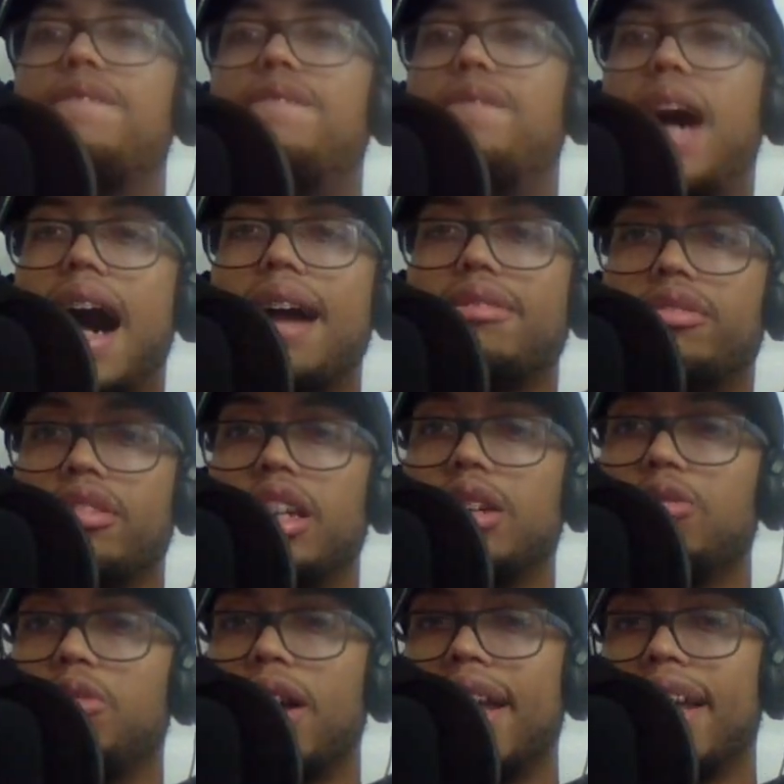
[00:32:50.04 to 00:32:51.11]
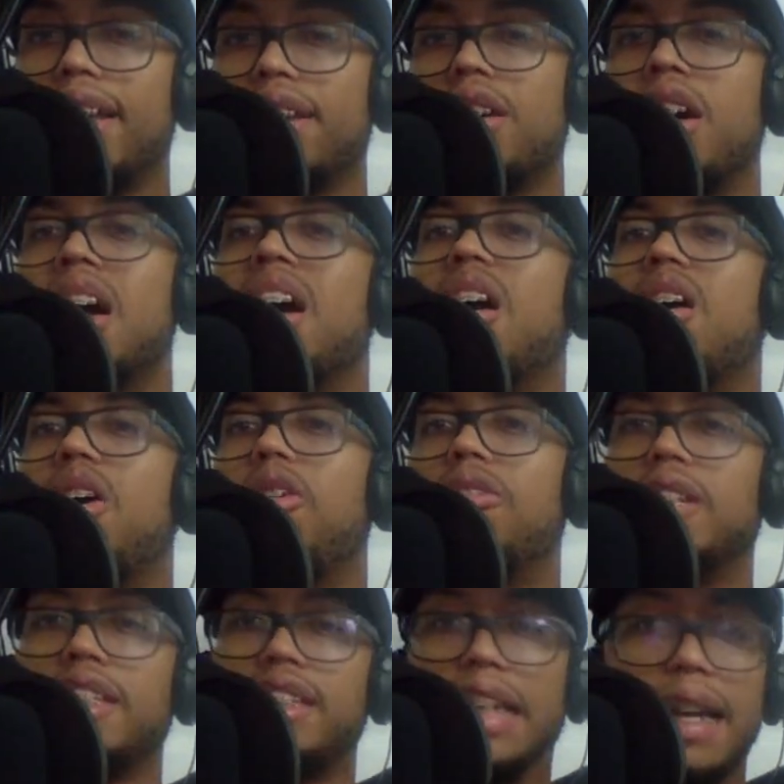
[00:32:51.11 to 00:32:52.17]
5-3 win
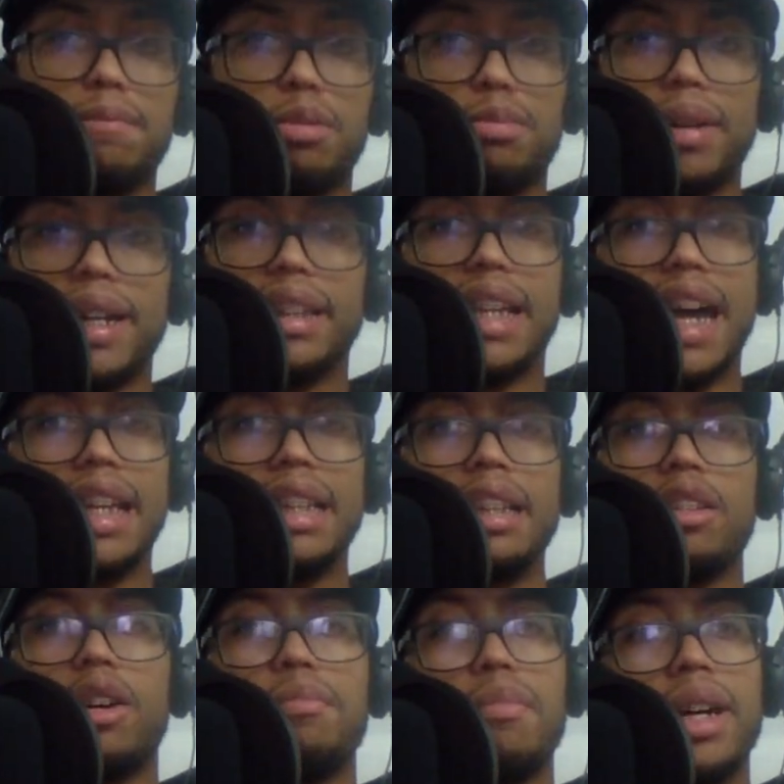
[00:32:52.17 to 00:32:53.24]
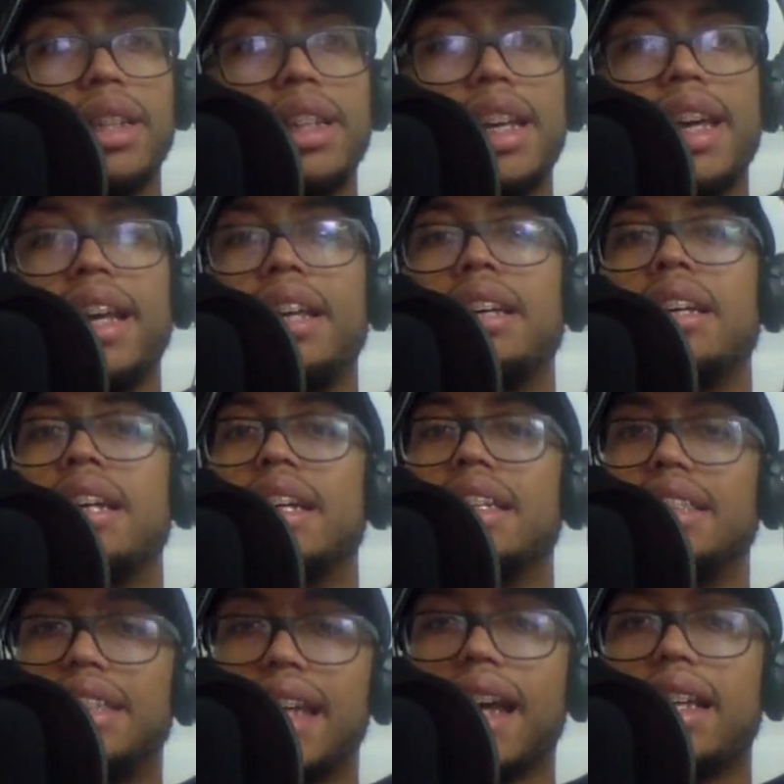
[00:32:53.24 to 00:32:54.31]
over the Tampa Bay Lightning on Monday.
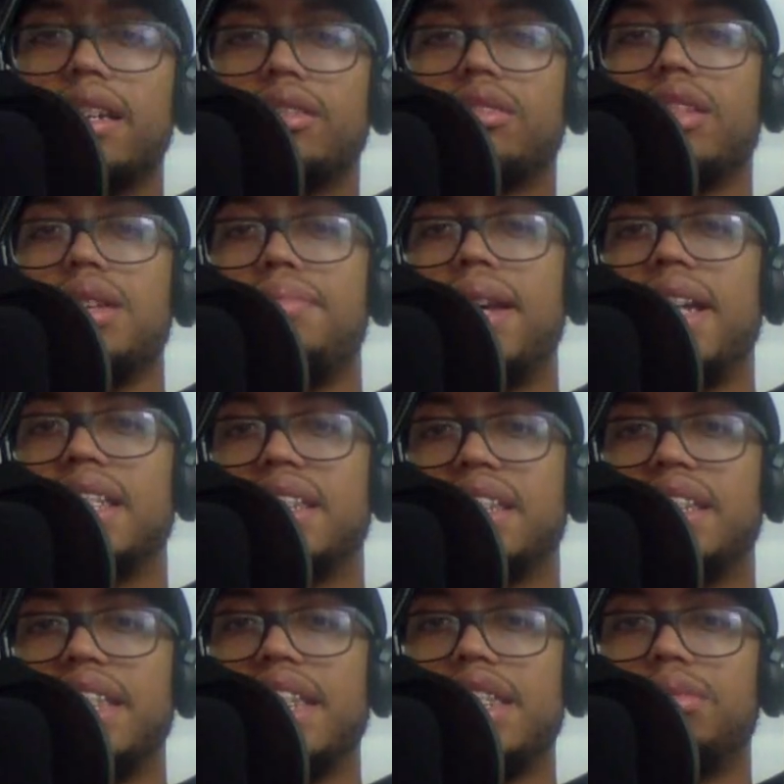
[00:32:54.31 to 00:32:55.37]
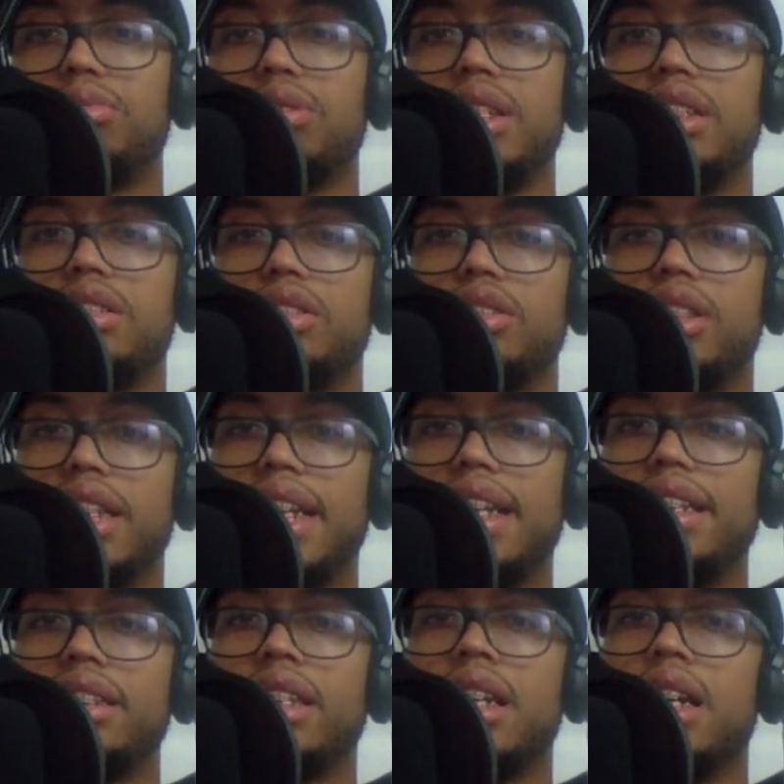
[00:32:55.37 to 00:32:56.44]
Second of 3 meetings this season between the two
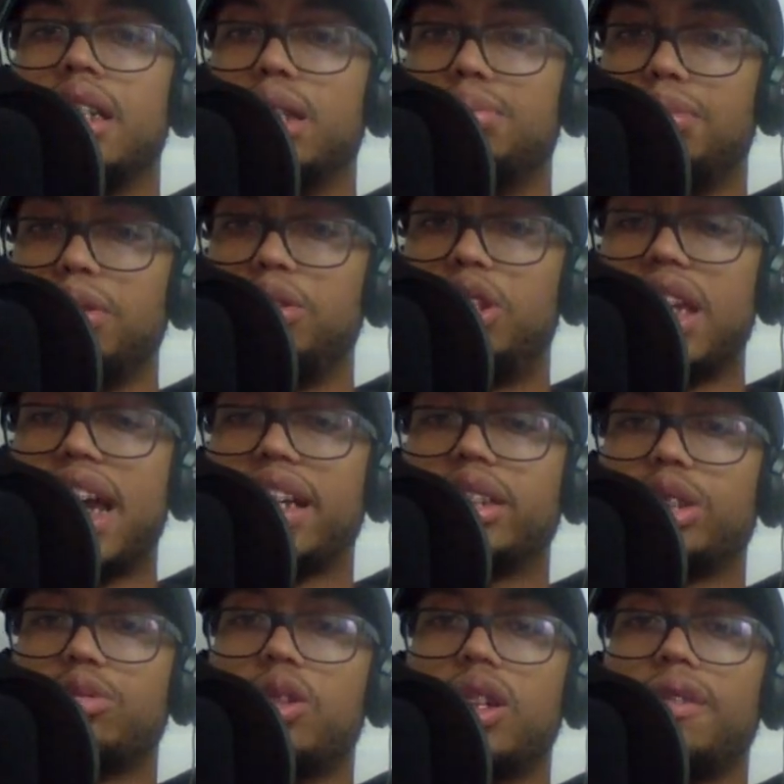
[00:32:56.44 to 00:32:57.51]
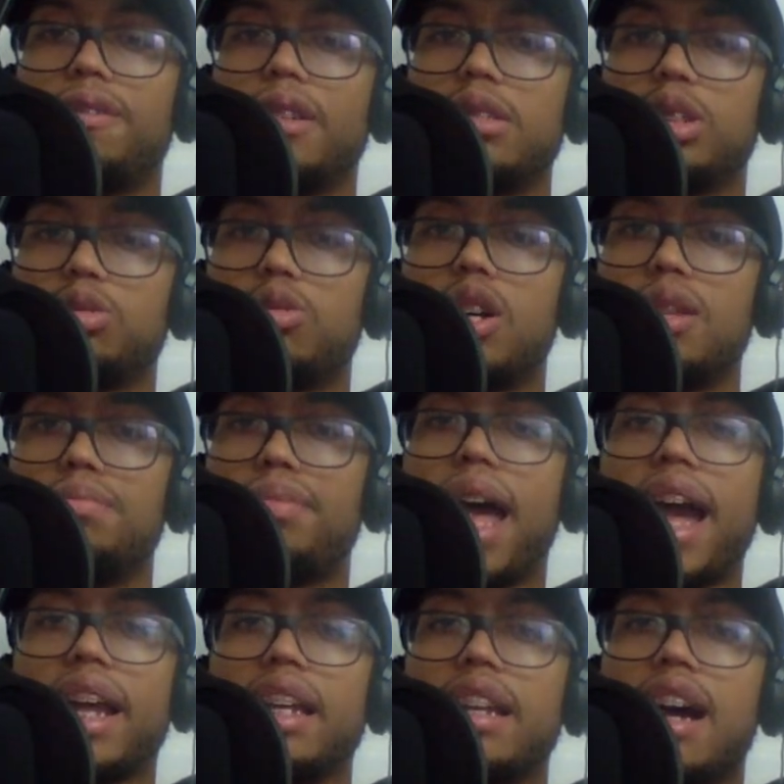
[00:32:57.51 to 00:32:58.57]
teams. The Blue Jackets won the first one
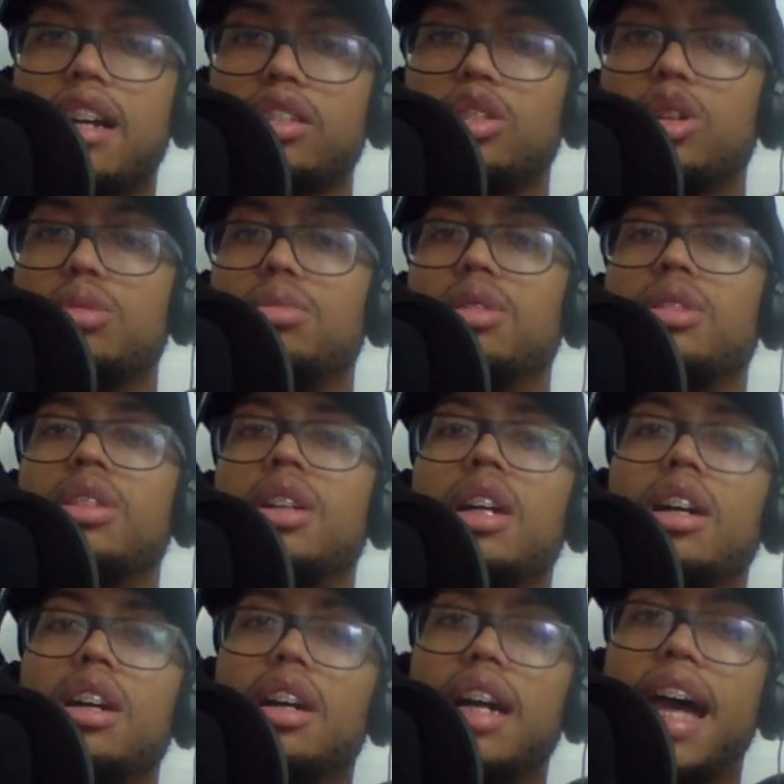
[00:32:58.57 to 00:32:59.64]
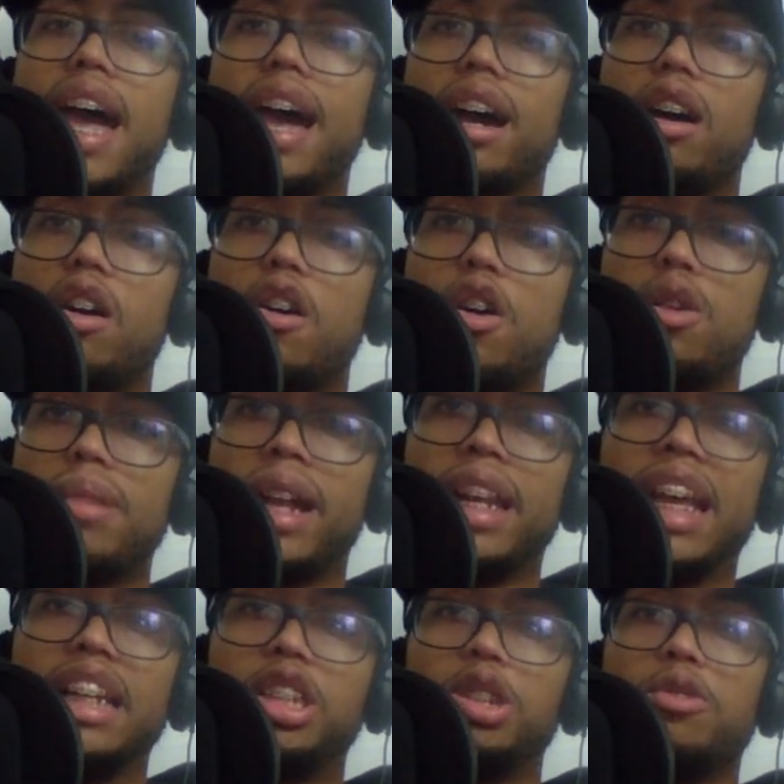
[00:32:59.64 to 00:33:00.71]
back in October at home
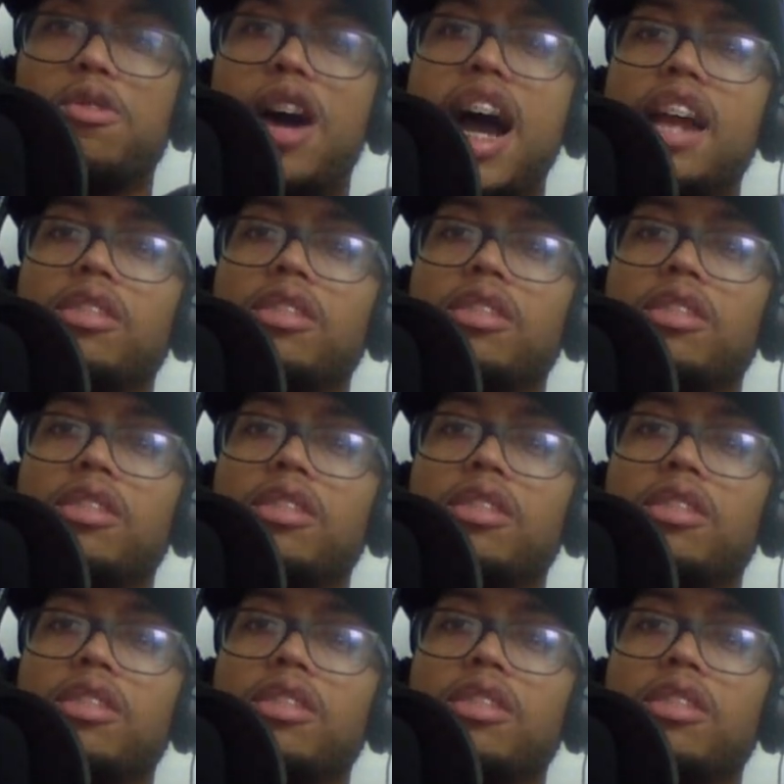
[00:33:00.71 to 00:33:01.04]
at Nationwide